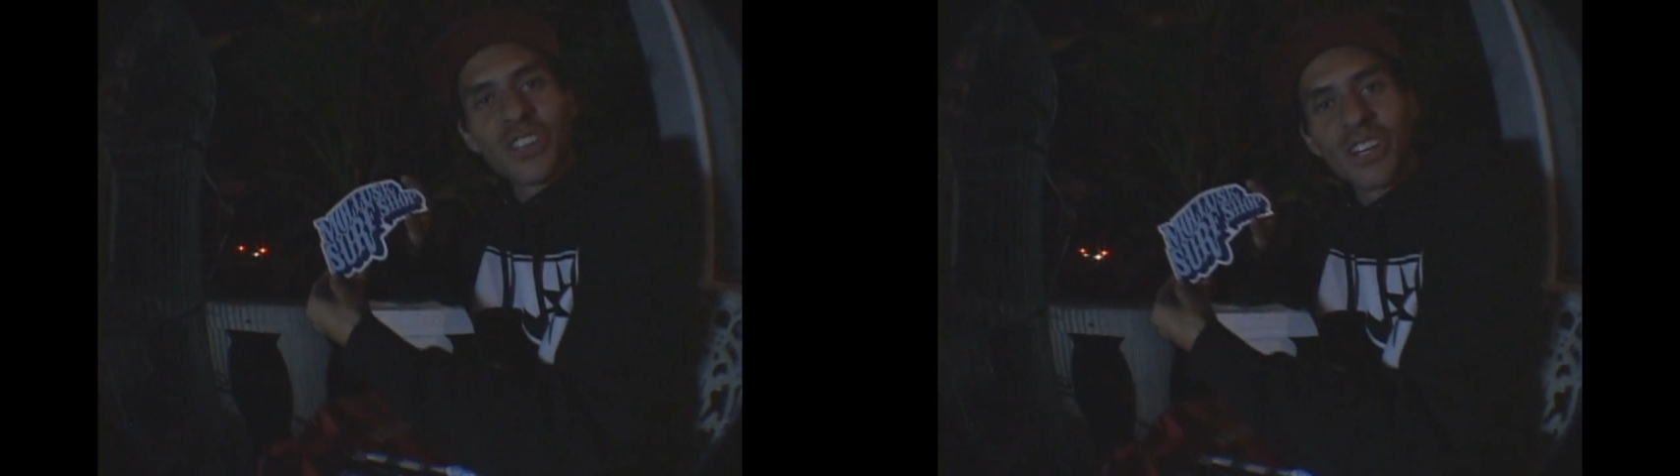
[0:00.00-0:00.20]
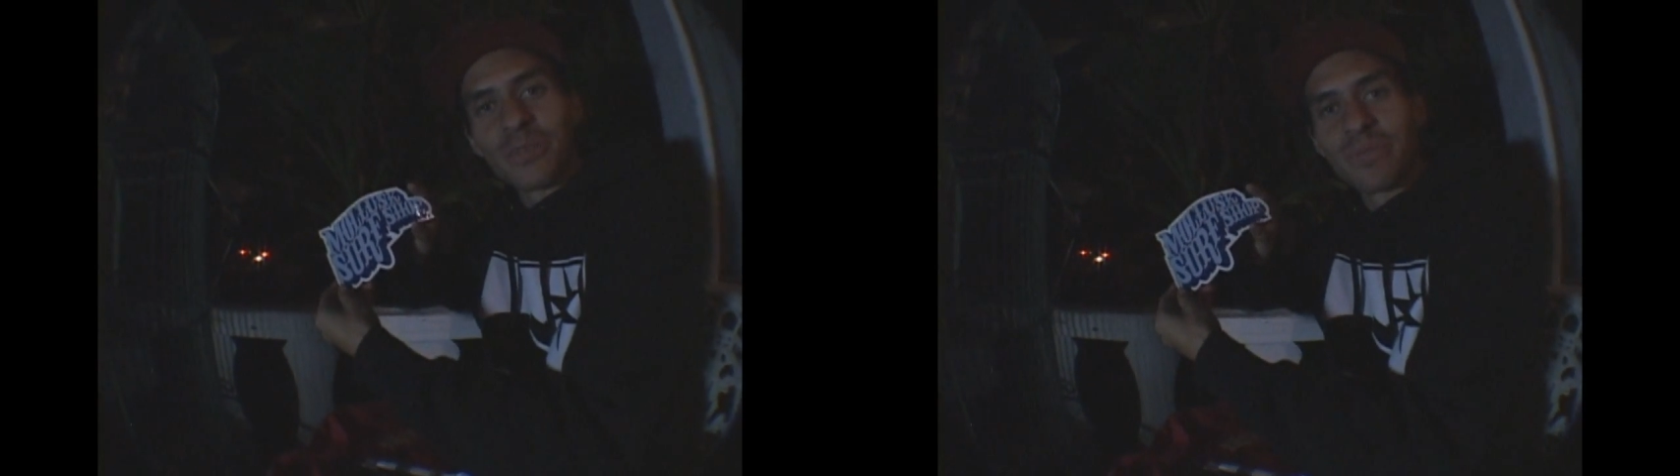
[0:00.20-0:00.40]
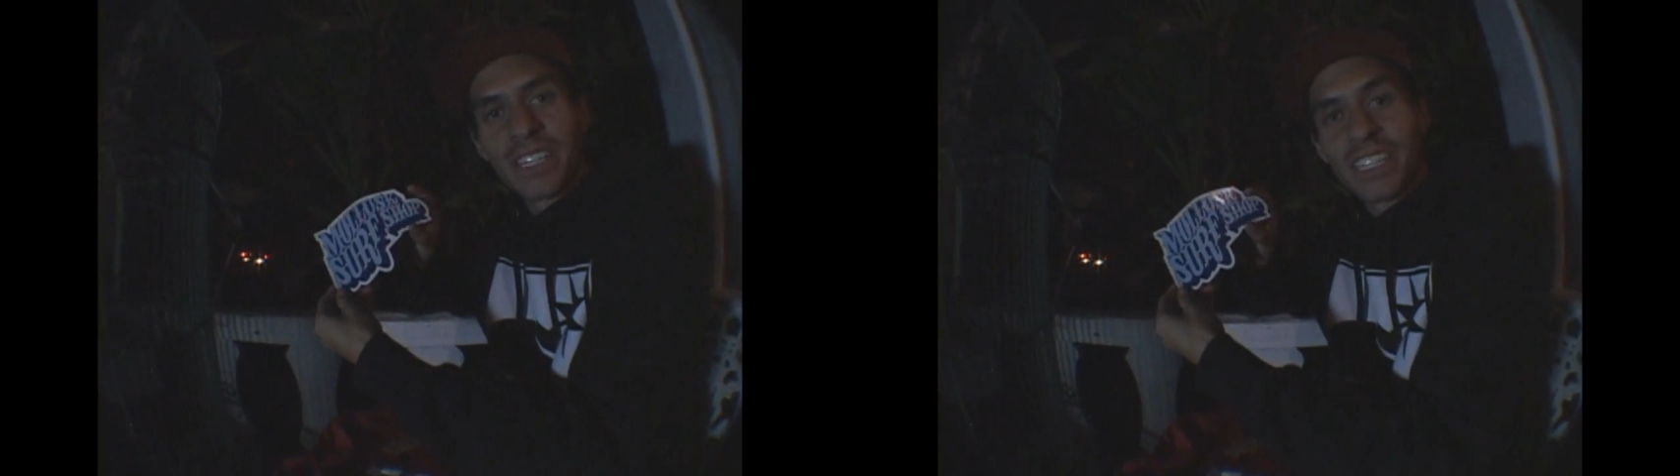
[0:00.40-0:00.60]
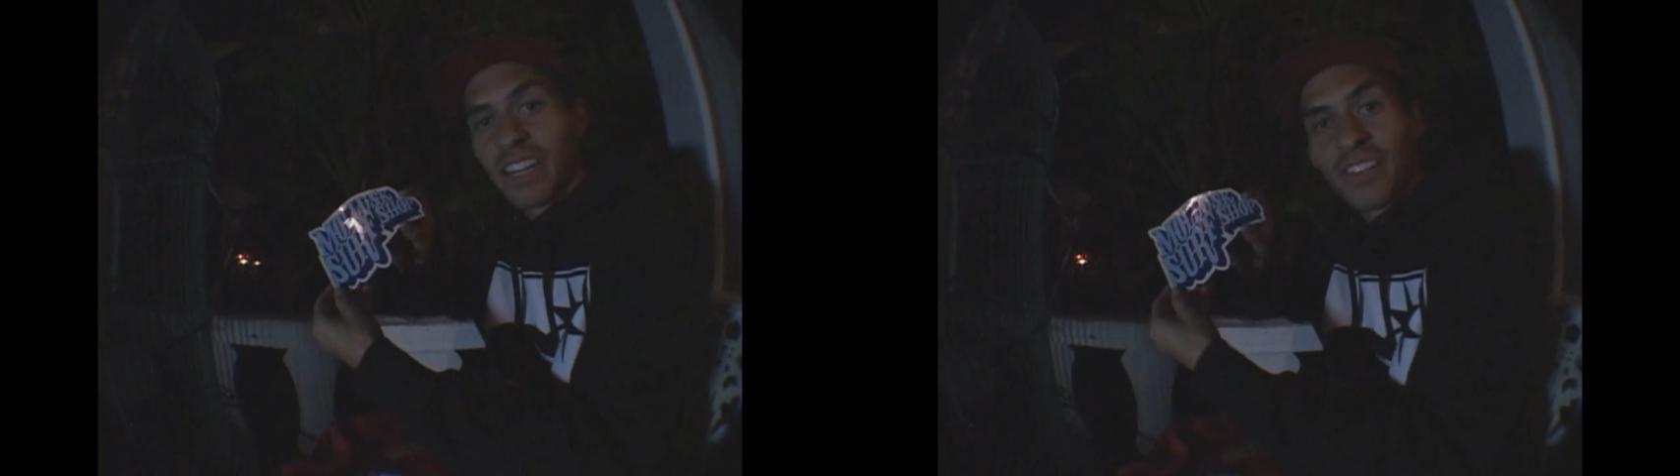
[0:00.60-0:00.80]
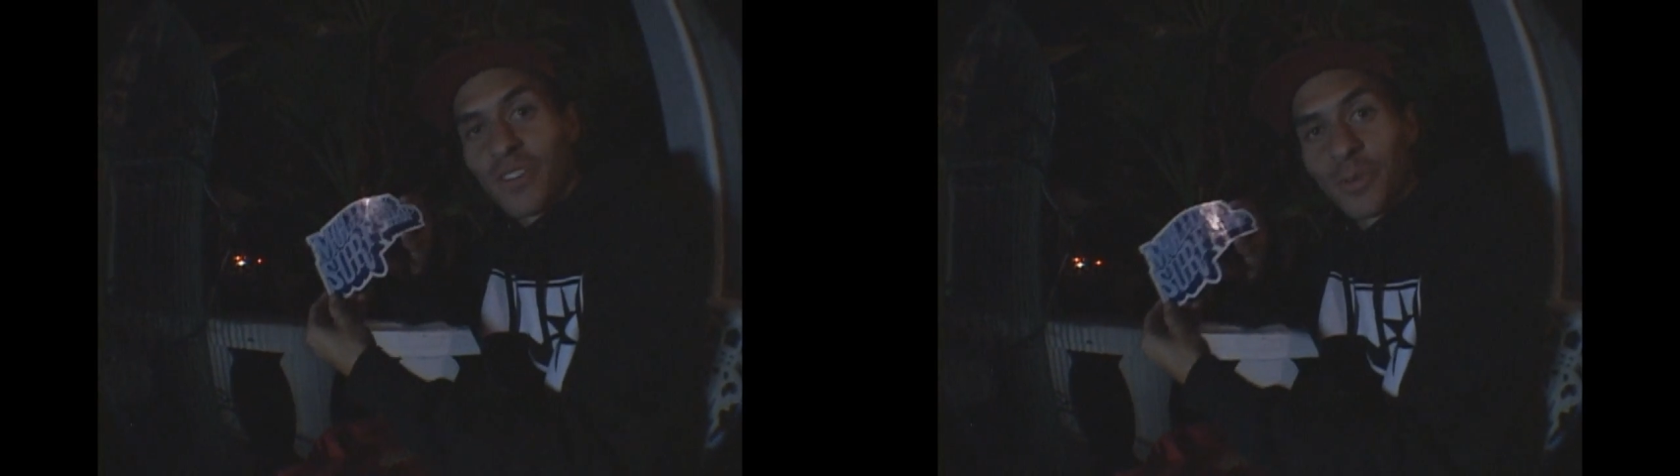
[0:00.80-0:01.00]
Shop. That's
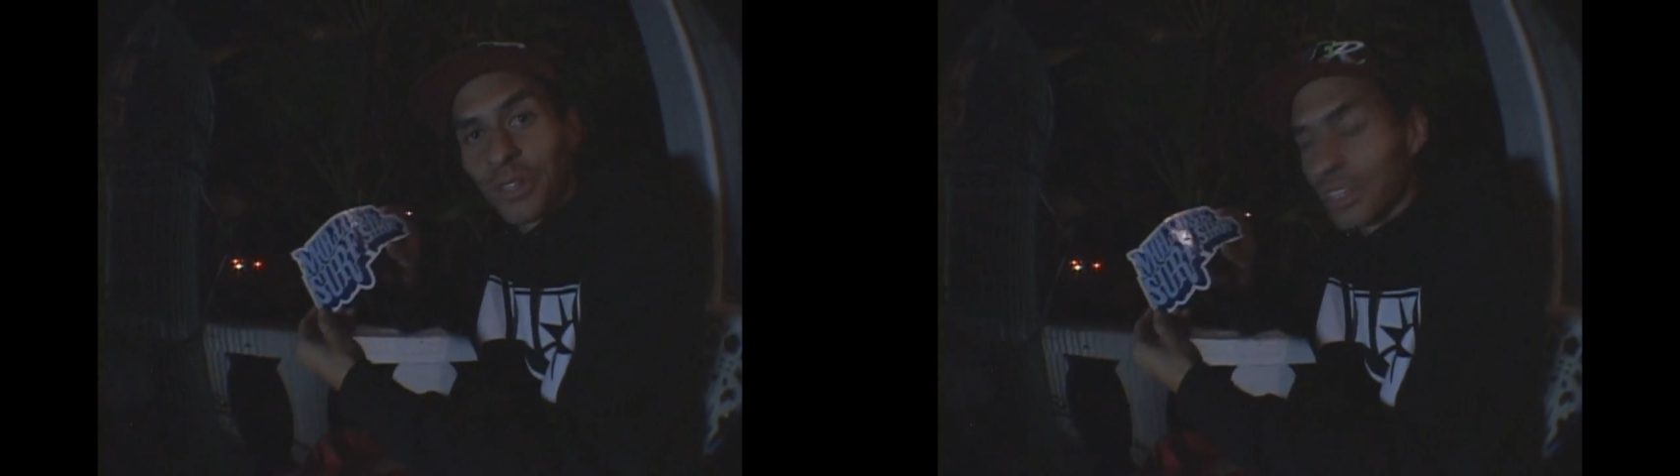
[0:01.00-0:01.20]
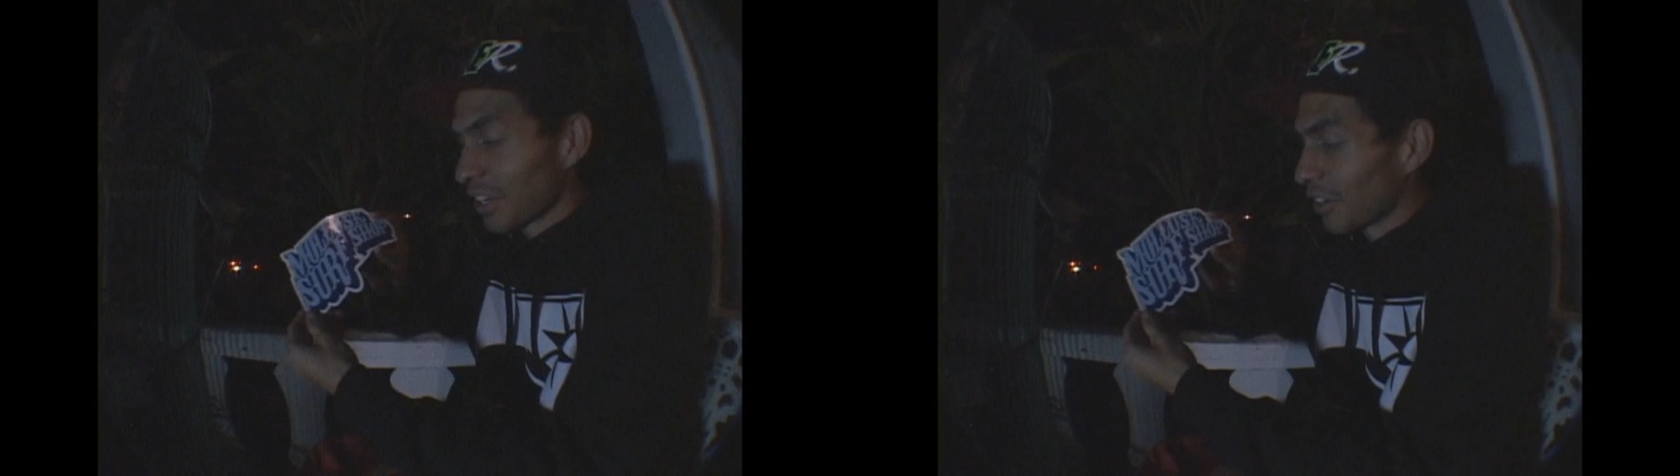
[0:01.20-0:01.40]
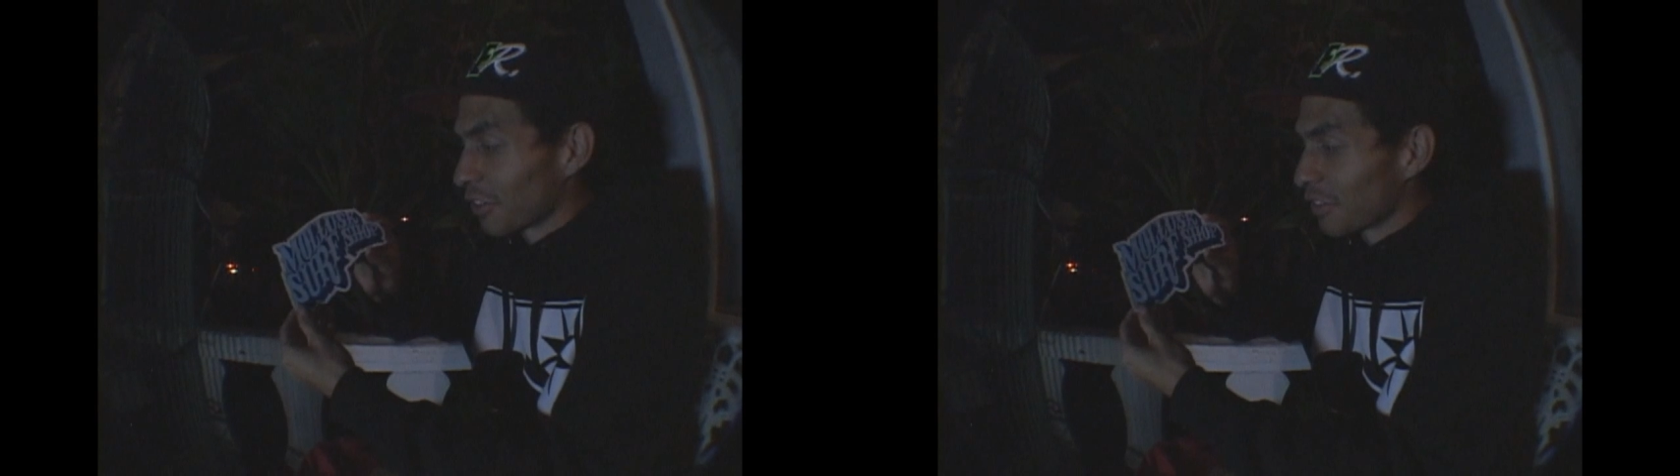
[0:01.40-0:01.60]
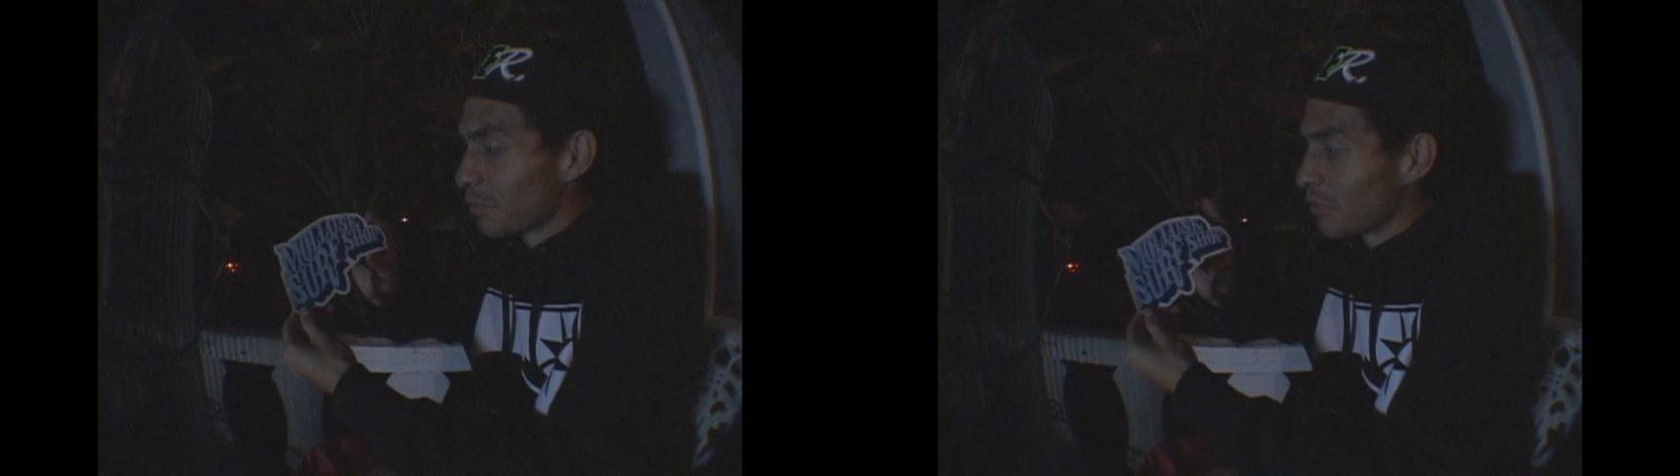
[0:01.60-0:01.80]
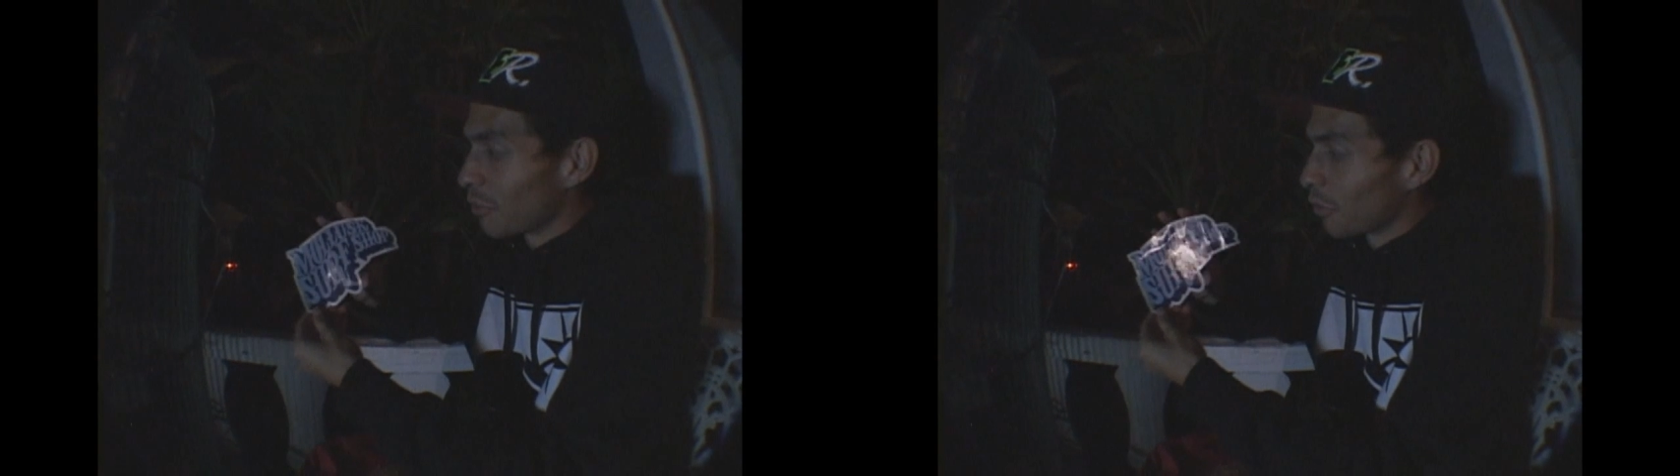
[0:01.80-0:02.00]
sick. I've never really like heard of
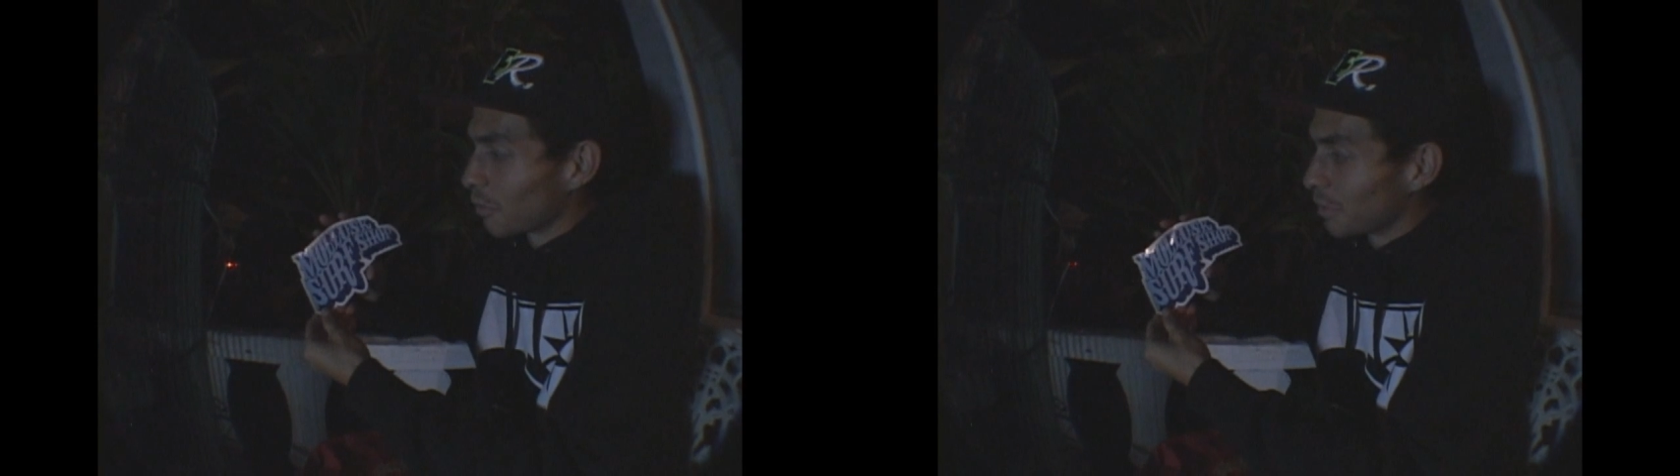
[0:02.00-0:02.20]
them before,